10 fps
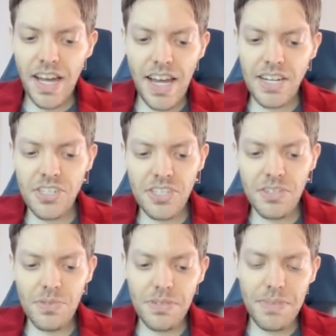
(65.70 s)
I
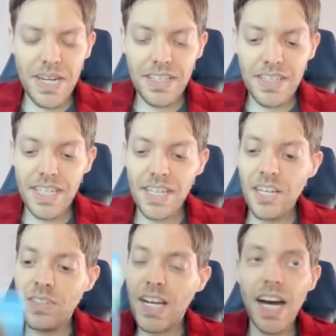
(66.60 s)
just was mainly like,
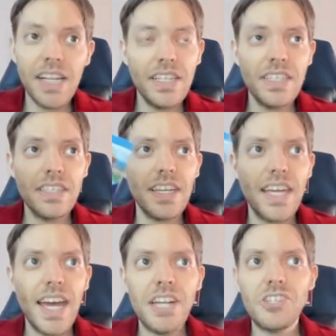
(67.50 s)
oh god, this is like a
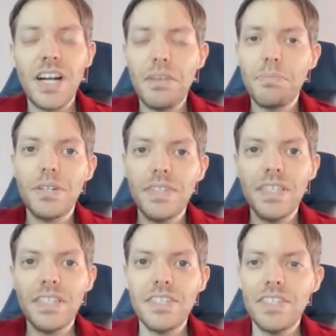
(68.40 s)
cash grab movie.
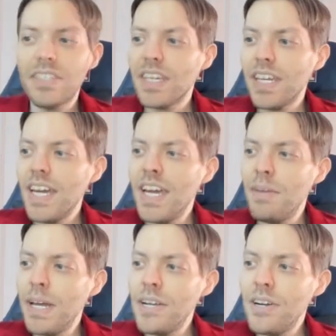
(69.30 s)
This is just like, hey,
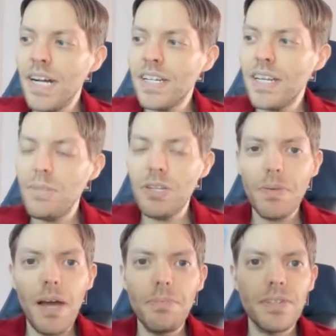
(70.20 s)
My Hero Academia is
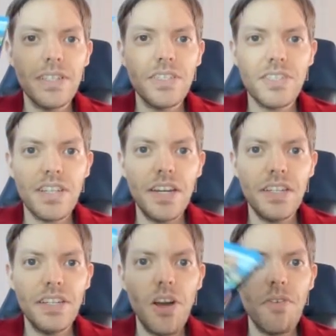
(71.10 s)
popular. Let's kind
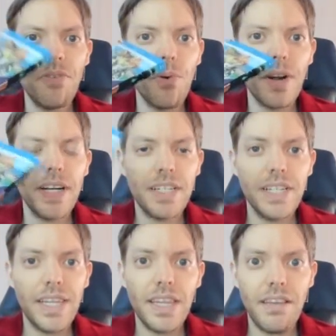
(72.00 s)
of go for it.
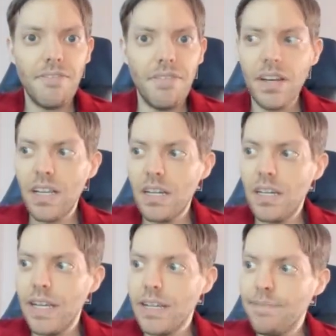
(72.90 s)
And they fucking
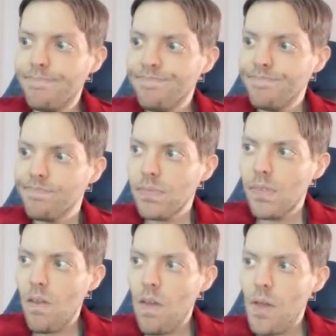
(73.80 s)
did.
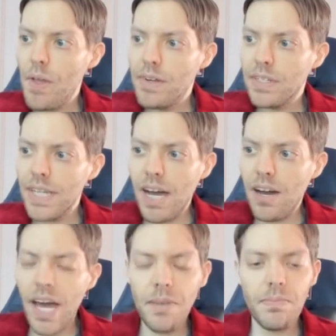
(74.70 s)
Now,
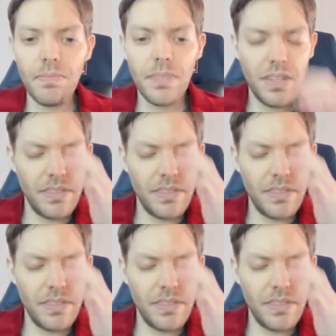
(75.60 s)
I'm...